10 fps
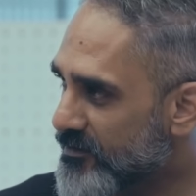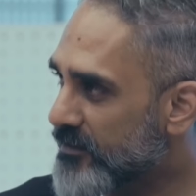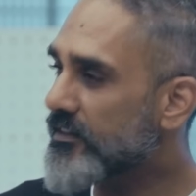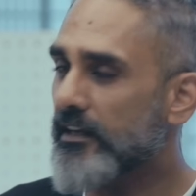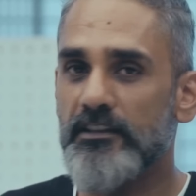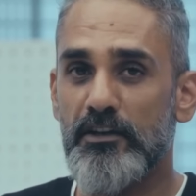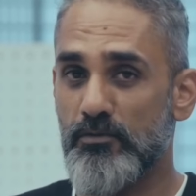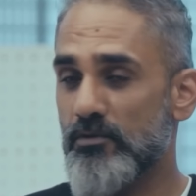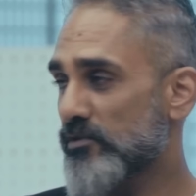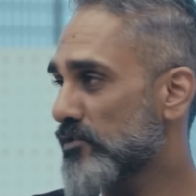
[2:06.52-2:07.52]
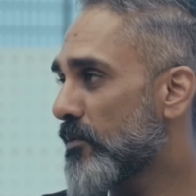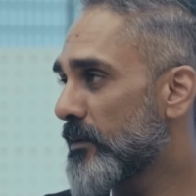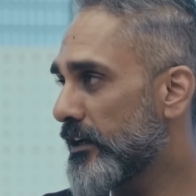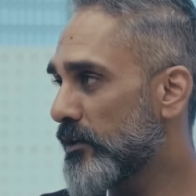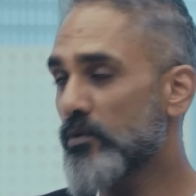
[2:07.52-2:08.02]
of the fairing that Tuonos
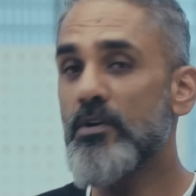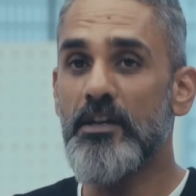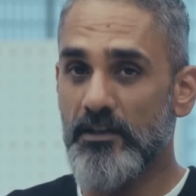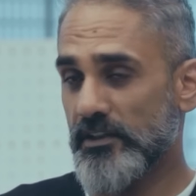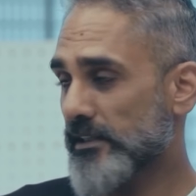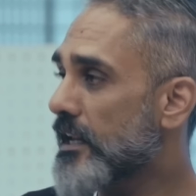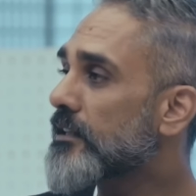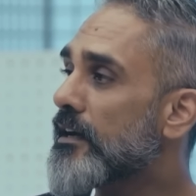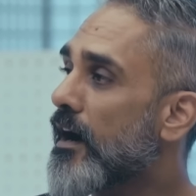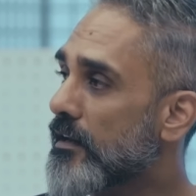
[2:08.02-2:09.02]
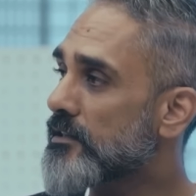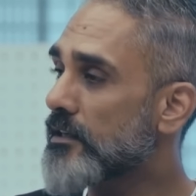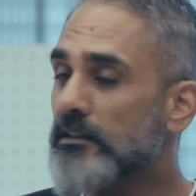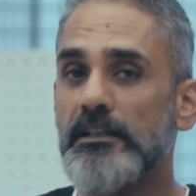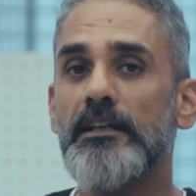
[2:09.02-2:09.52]
normally do, just like the RS
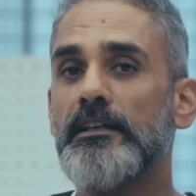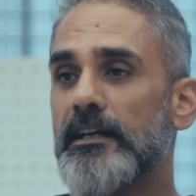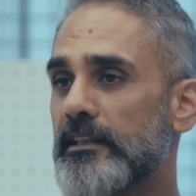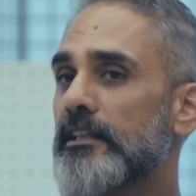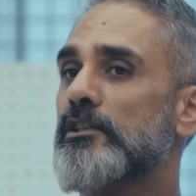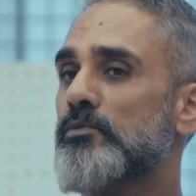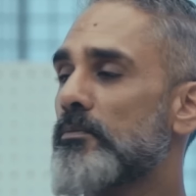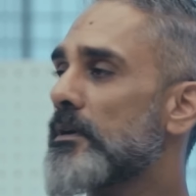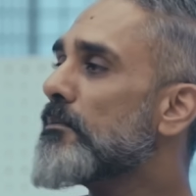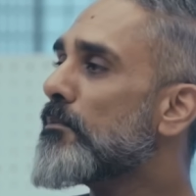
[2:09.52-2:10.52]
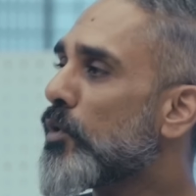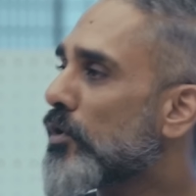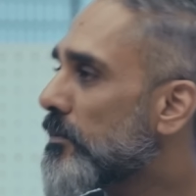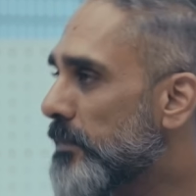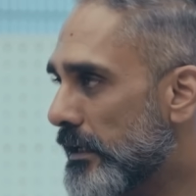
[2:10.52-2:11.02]
does, I think this would be a
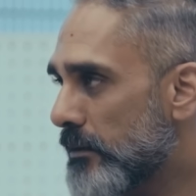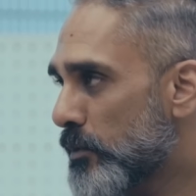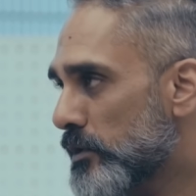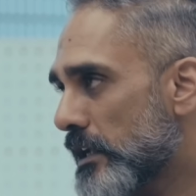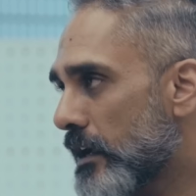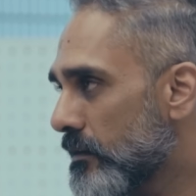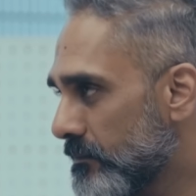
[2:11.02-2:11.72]
more appealing motorcycle.